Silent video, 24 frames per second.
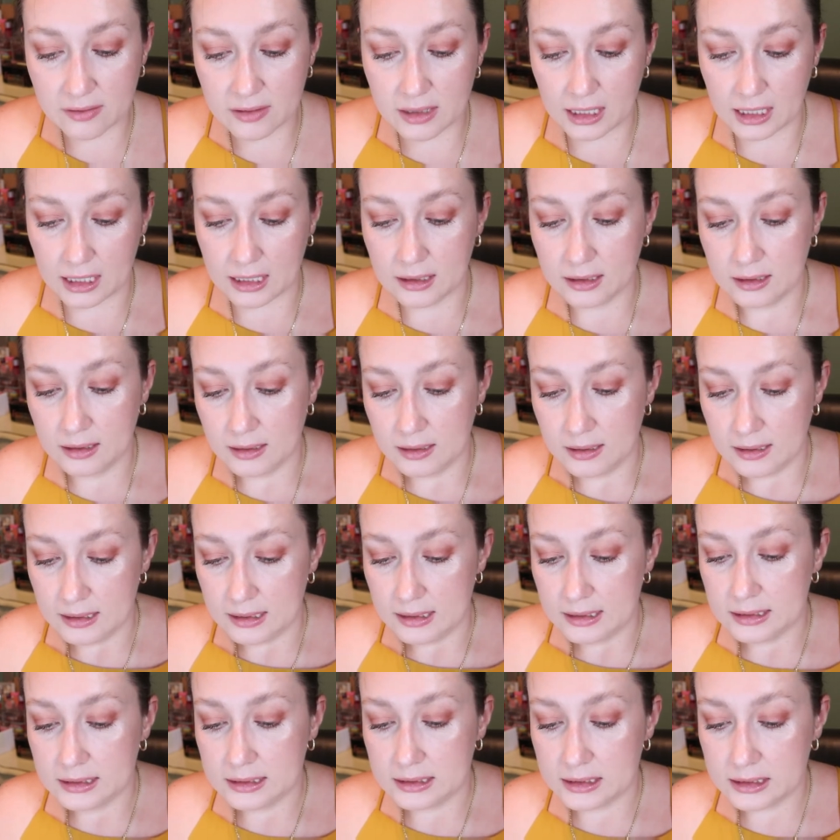okay,
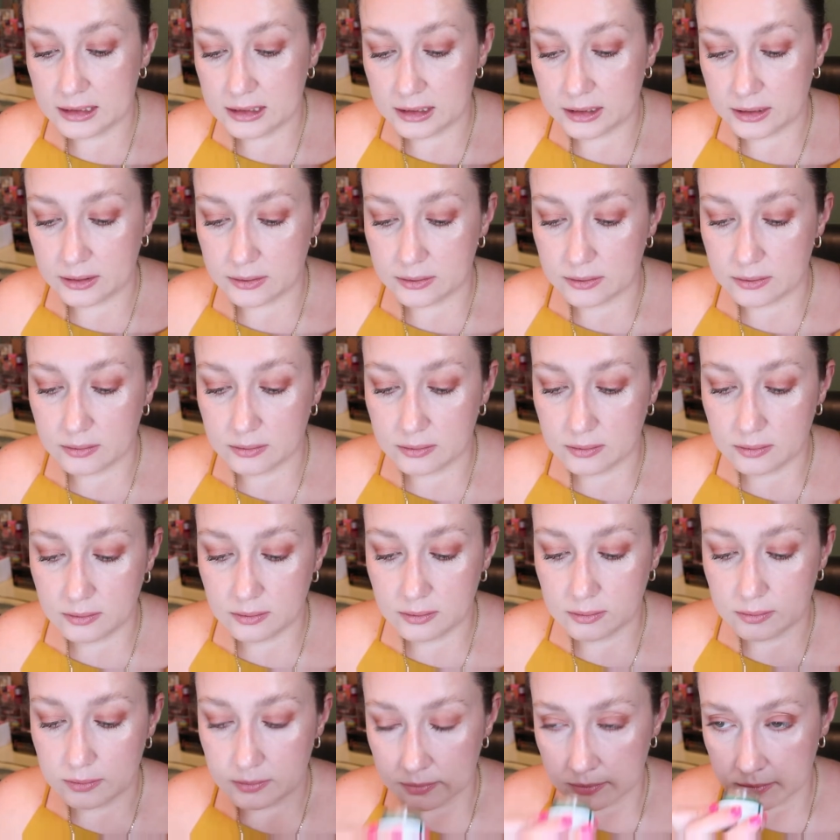so
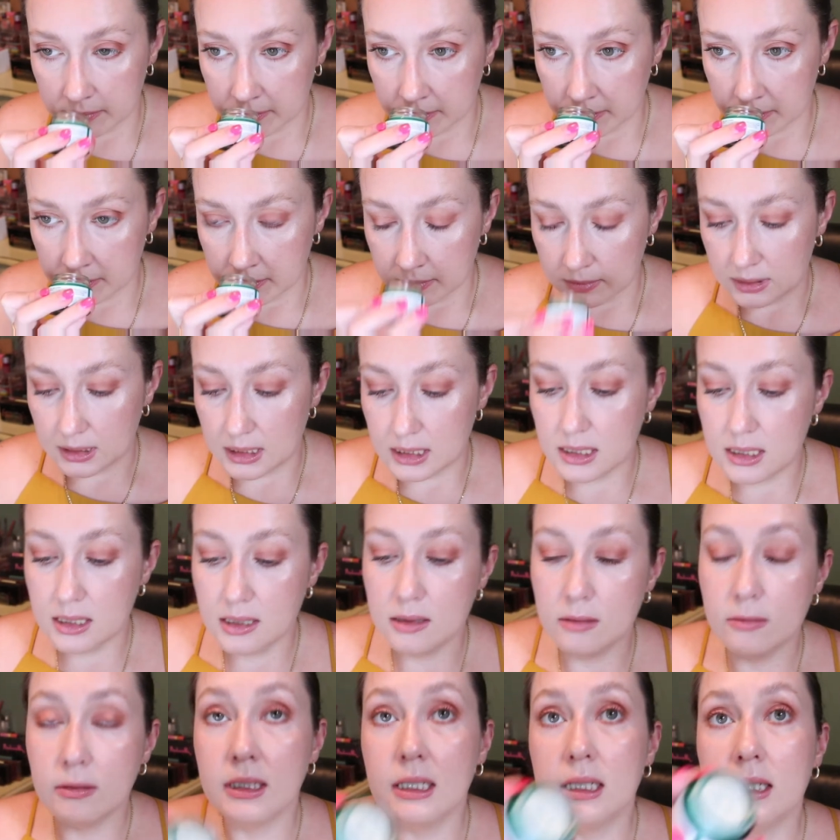this
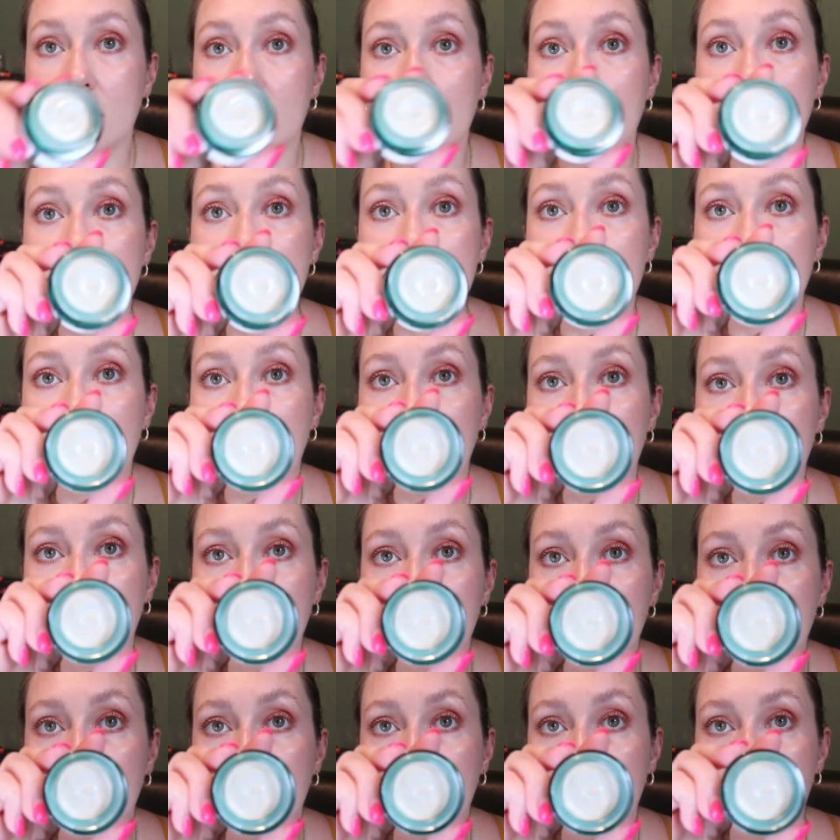is what it looks
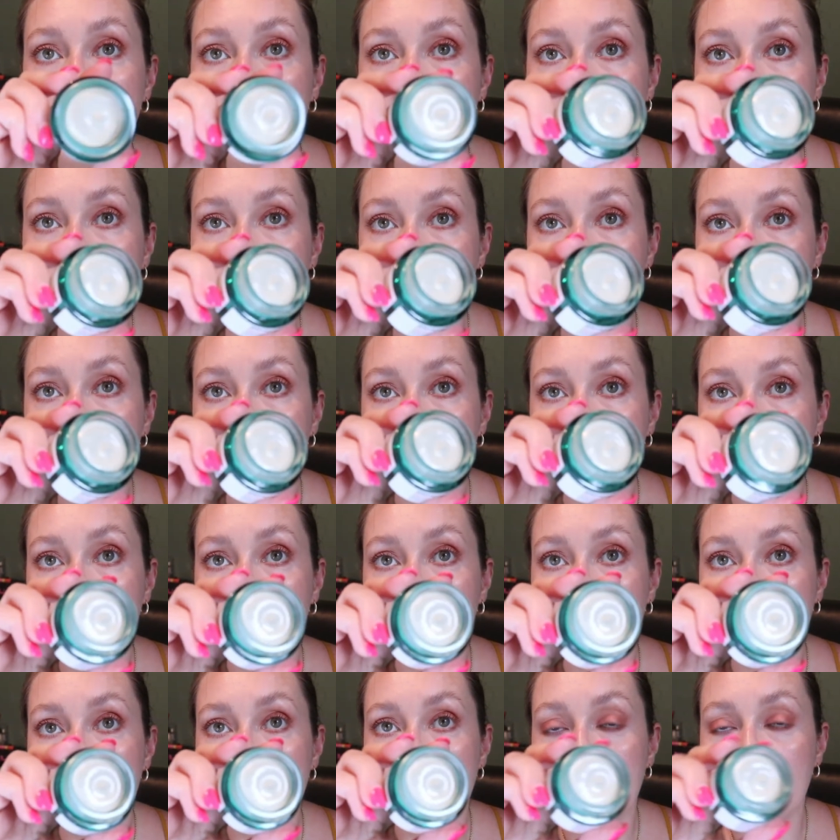like. It's a
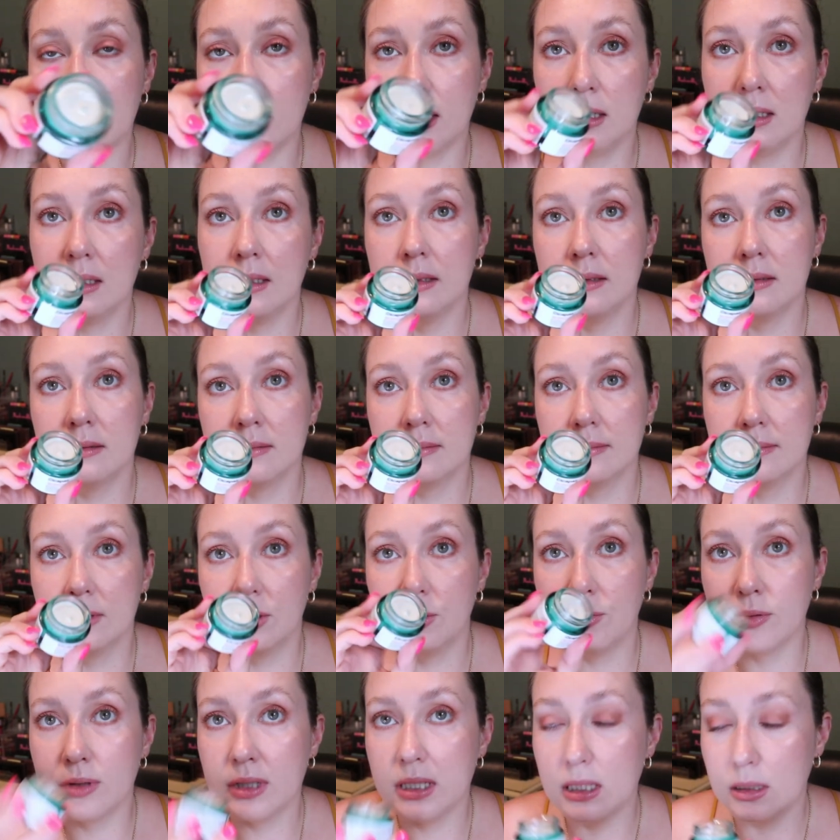green
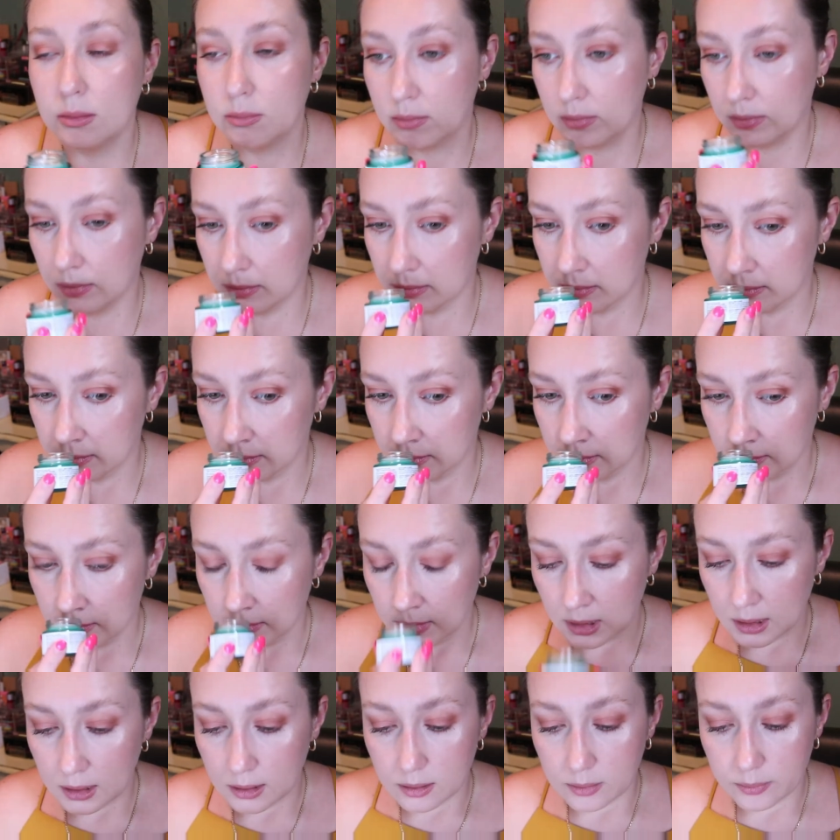cream.
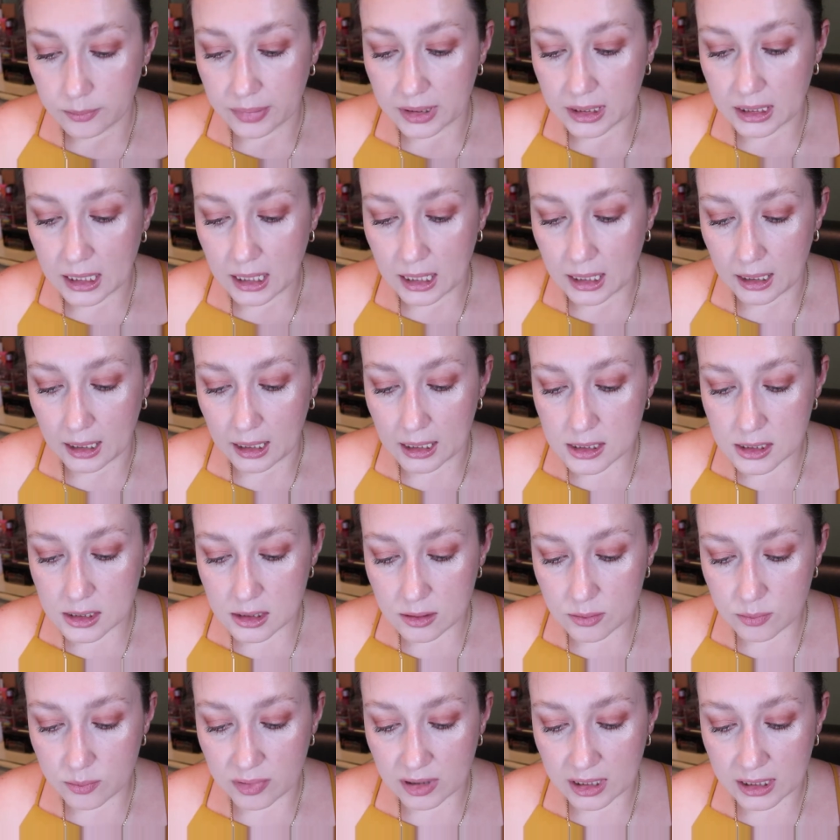But yeah, as
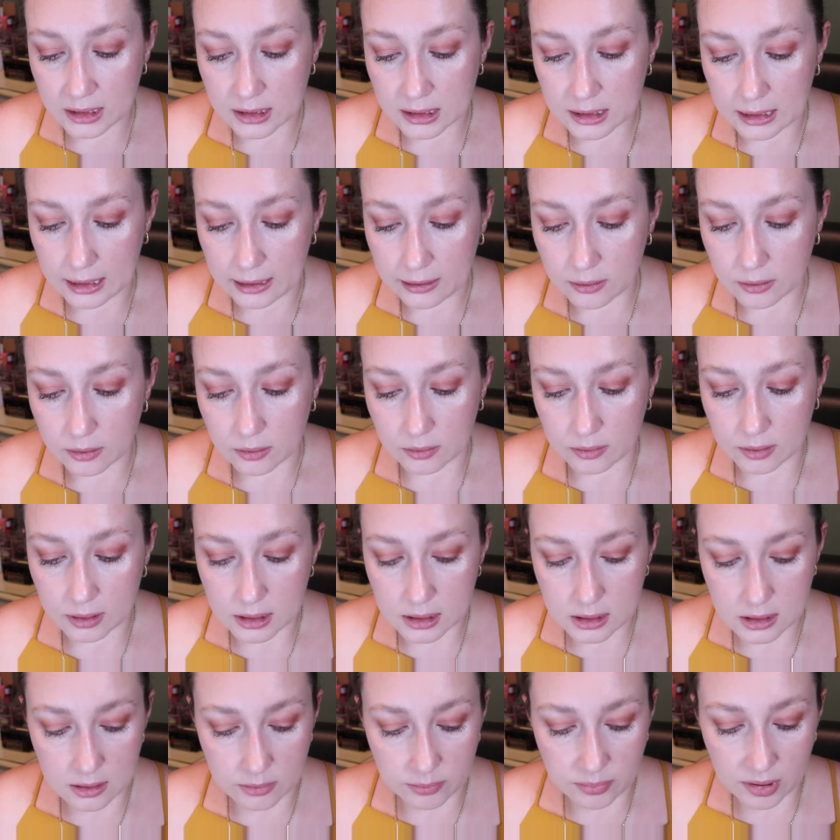you blend it out,
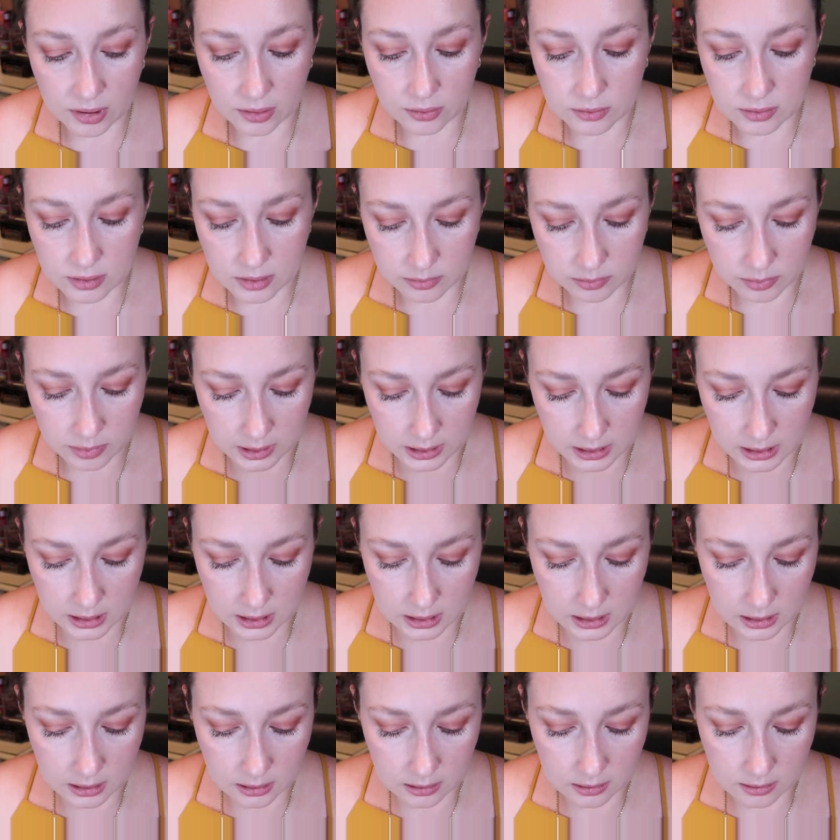it
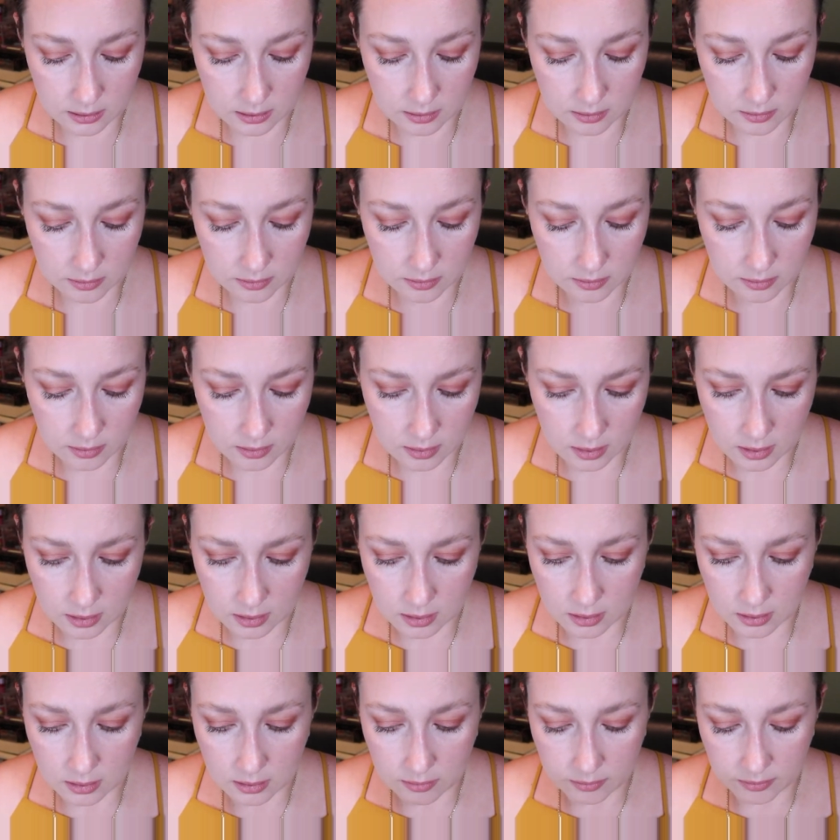supposedly
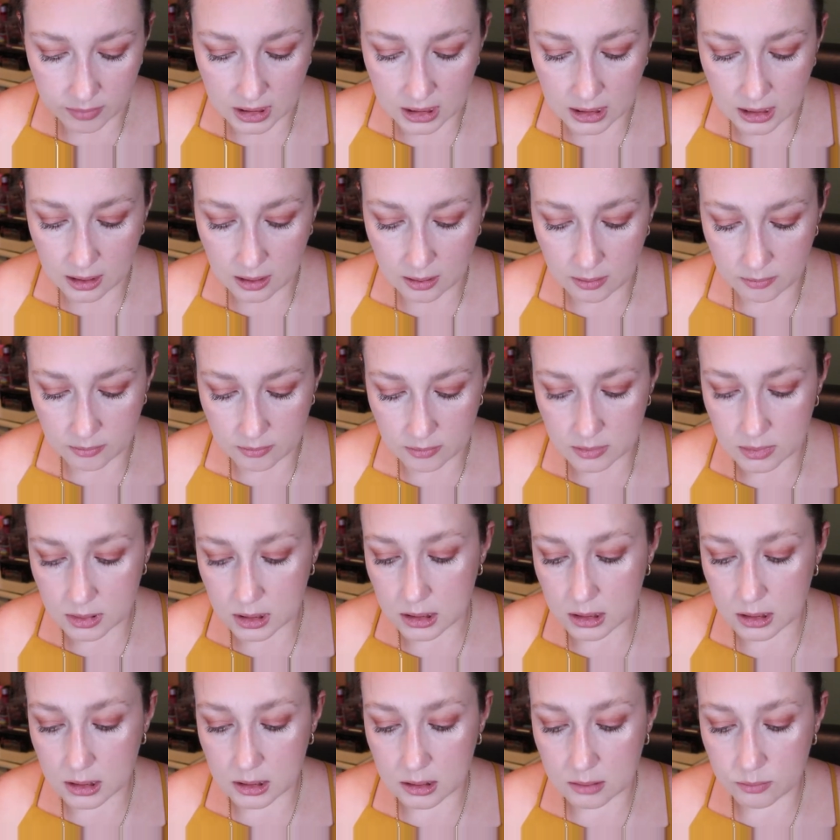
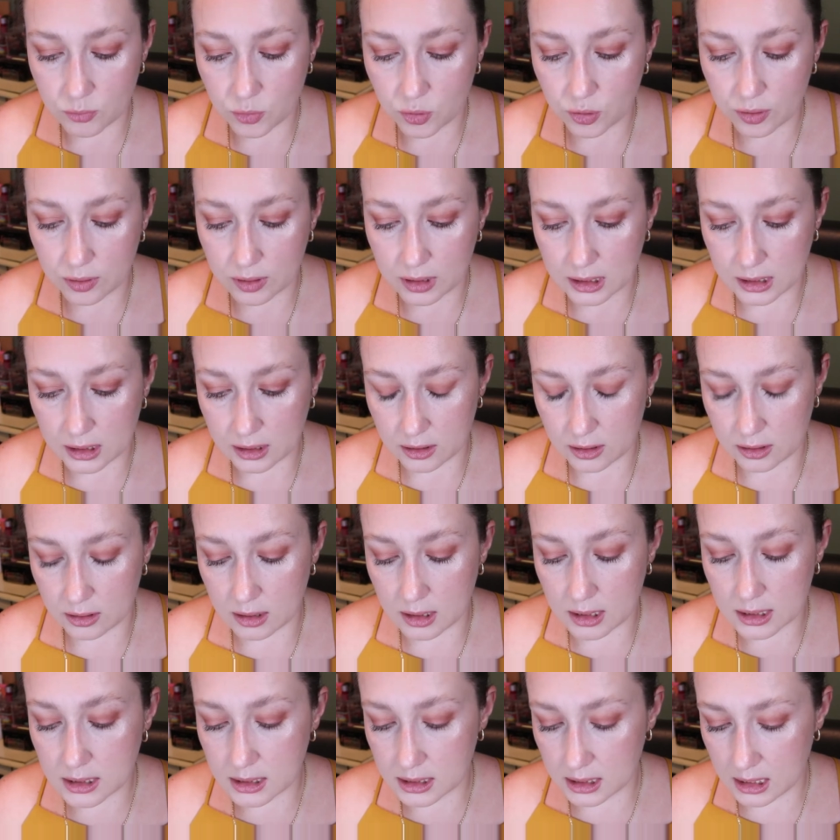becomes more like your
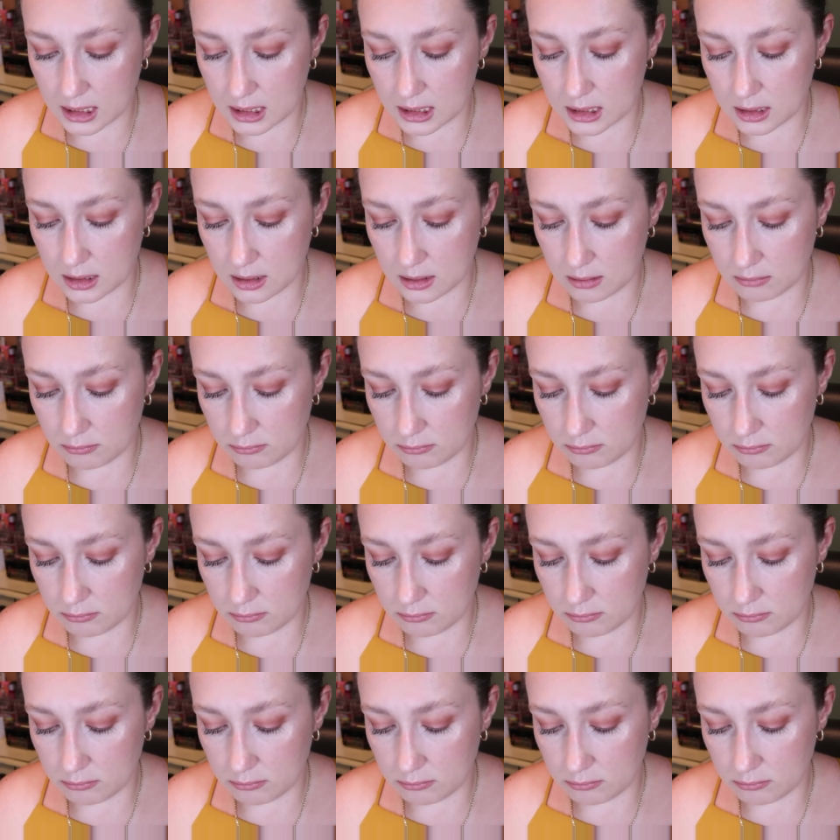a skin